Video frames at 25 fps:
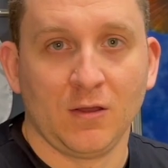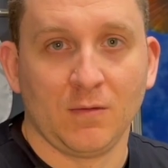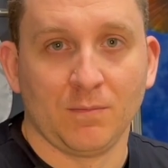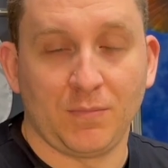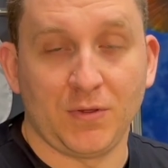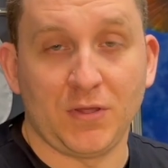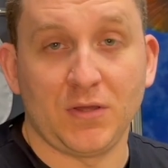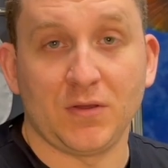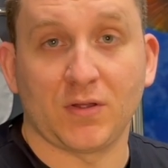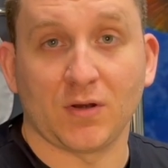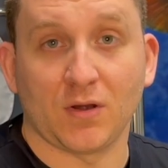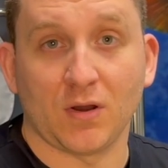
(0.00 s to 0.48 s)

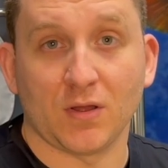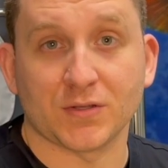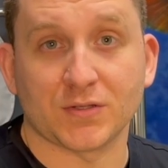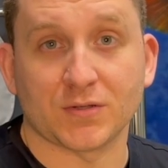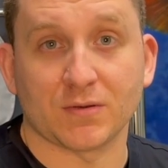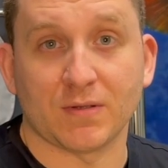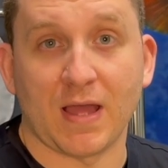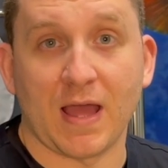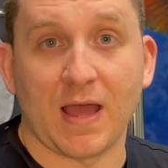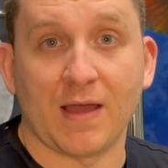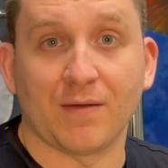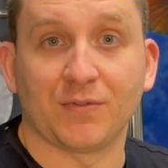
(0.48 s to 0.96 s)
But you can also
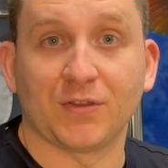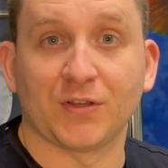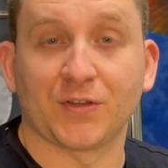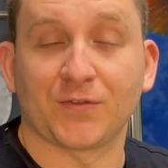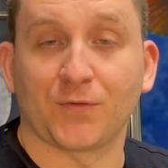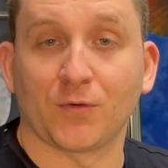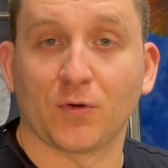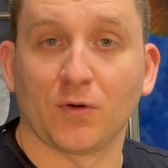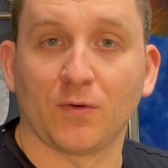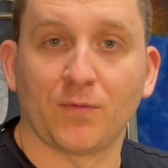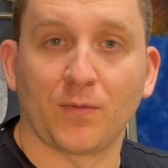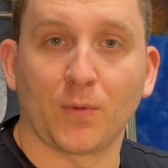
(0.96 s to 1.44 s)
have this
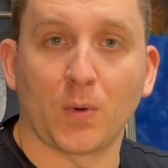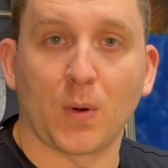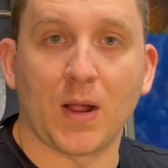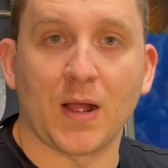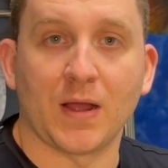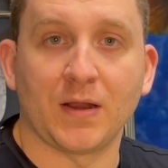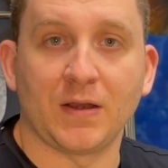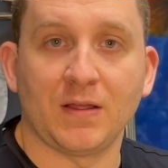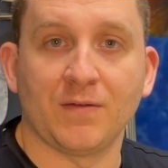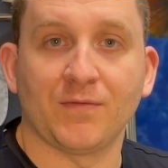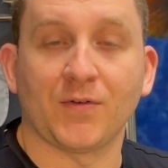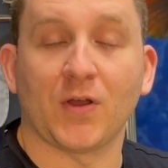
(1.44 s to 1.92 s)
for a
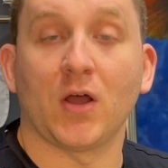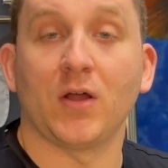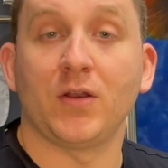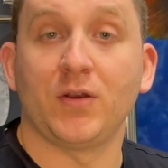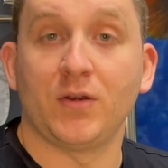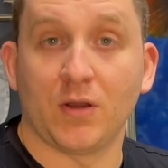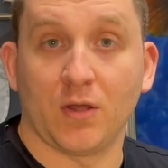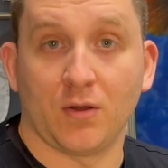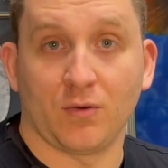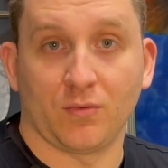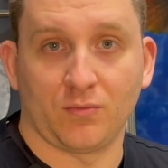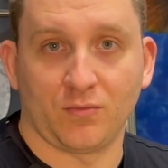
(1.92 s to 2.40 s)
variety of
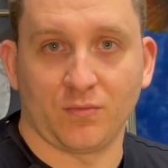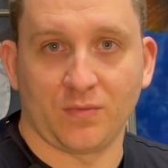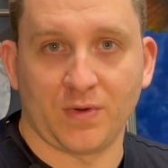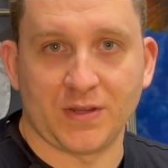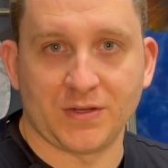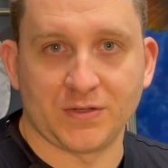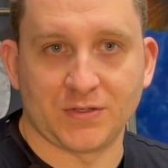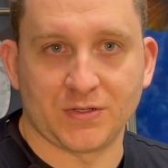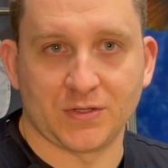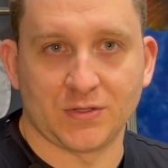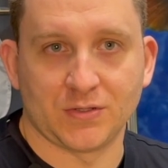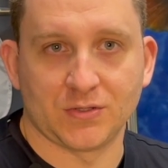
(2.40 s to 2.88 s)
unknown
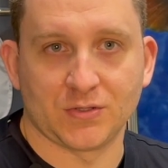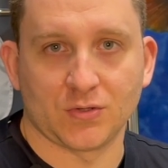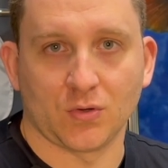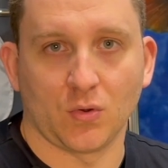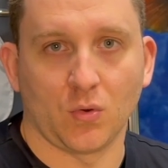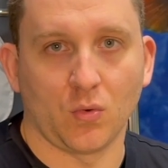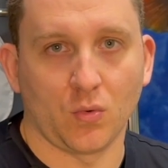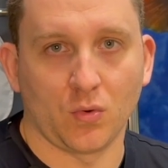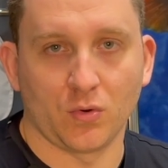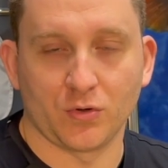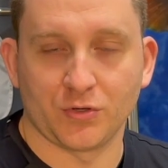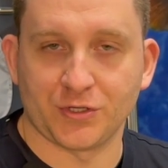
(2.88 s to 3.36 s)
reasons,
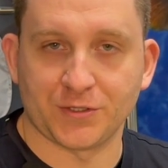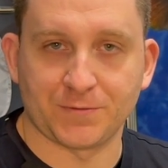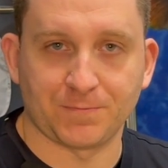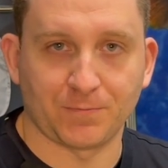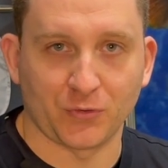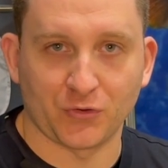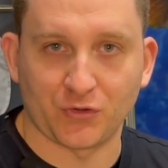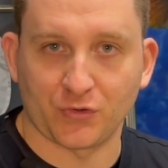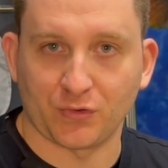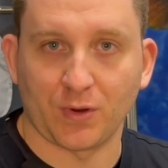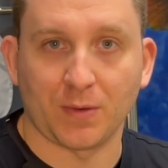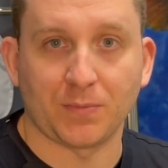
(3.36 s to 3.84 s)
or just
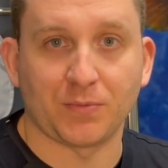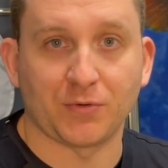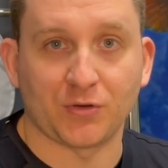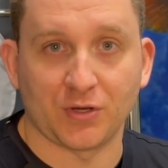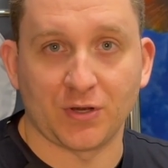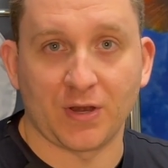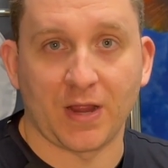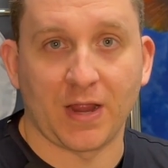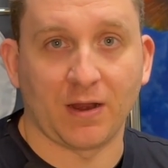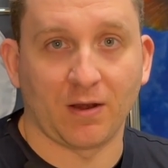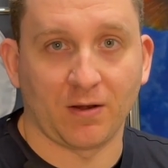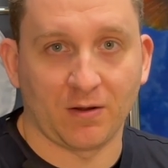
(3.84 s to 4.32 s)

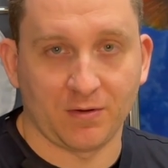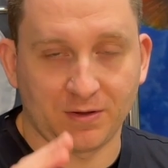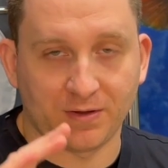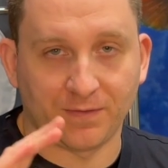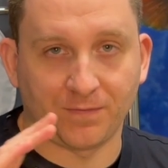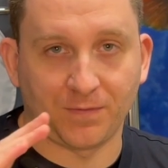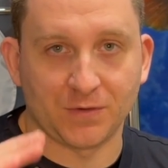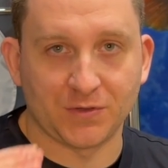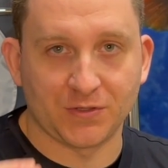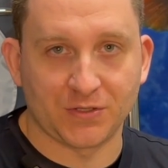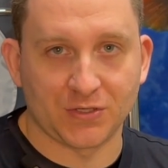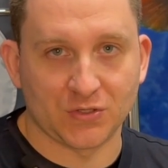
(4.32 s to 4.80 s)
prescription error
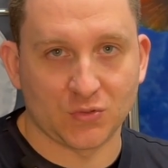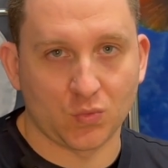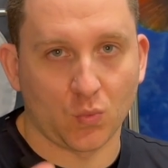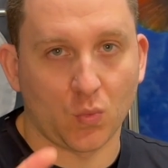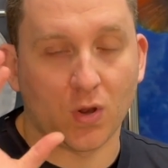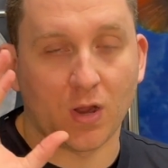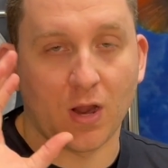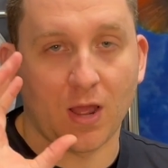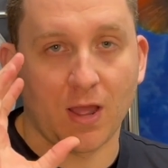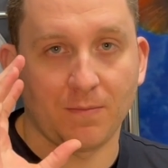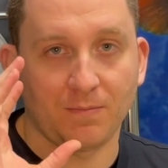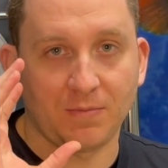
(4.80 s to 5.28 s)
differences,
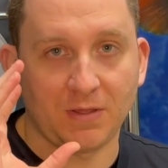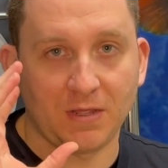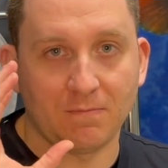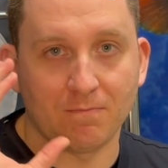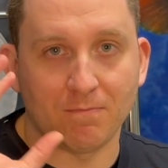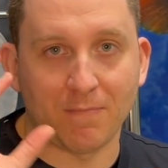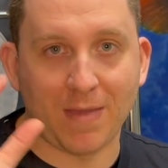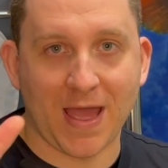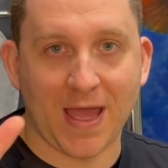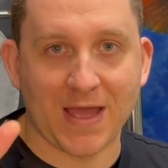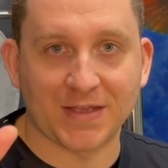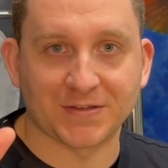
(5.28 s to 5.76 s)
one eye being
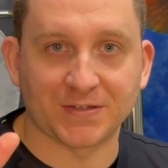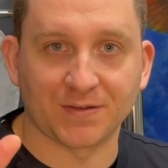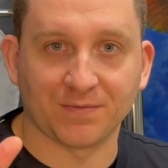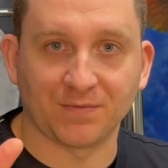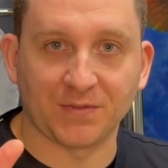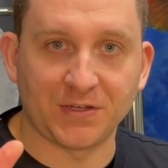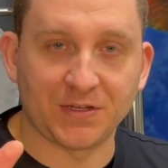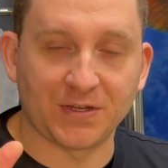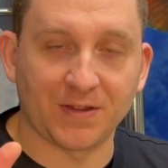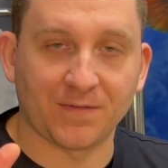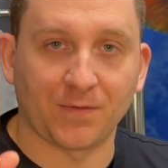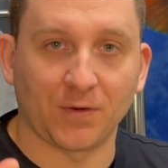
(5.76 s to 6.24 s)
massively
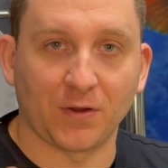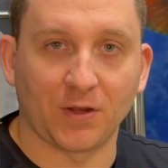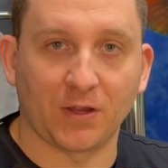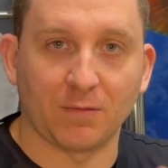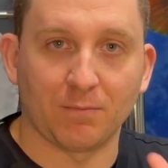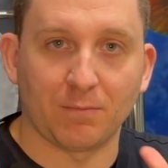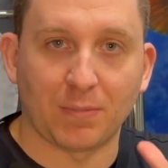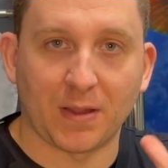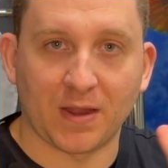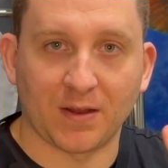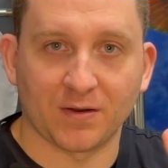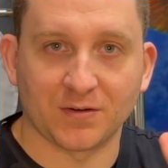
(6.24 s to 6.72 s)
different
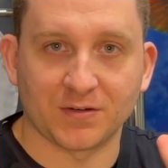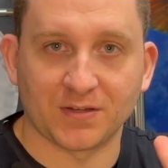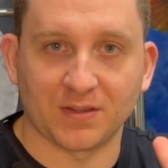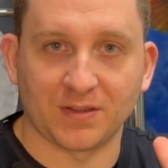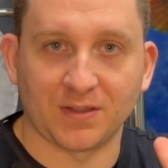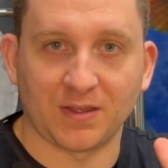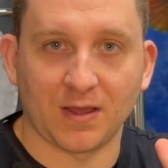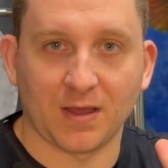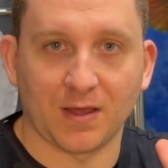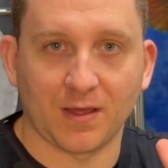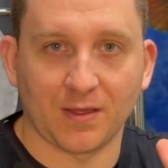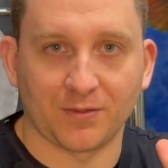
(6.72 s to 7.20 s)
compared to
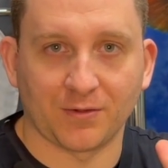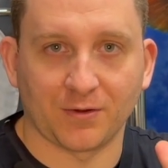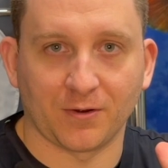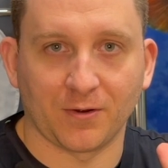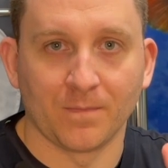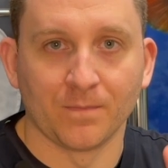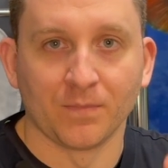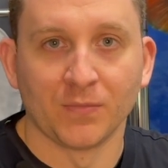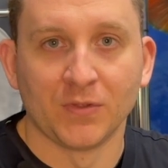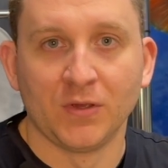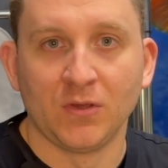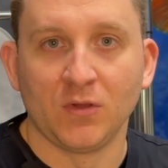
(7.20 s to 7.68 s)
the other,
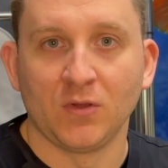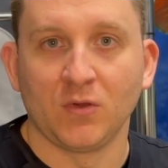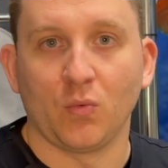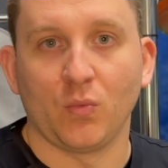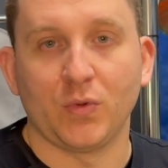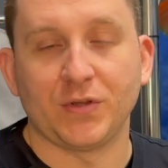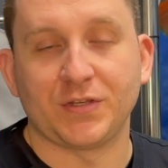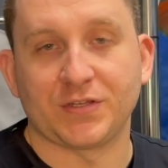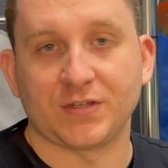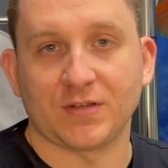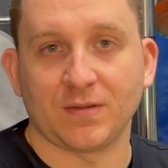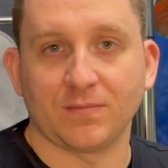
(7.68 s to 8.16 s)

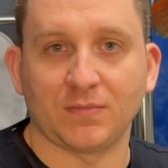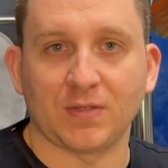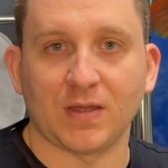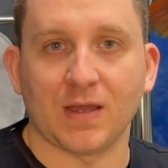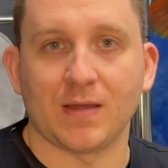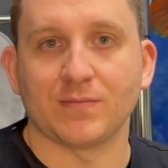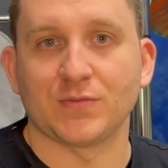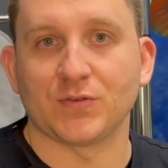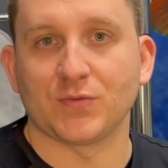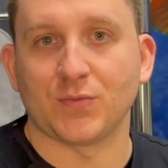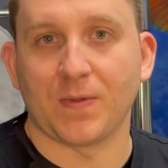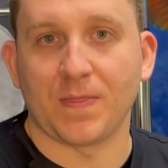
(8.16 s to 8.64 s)
which
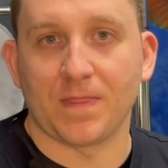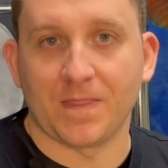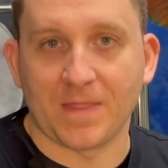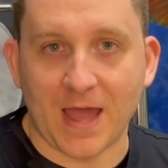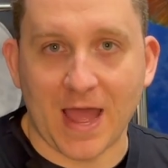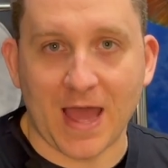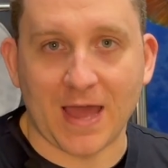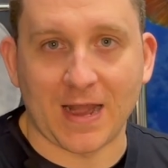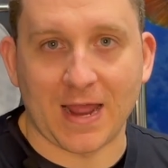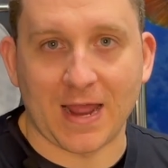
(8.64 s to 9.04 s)
sometimes when that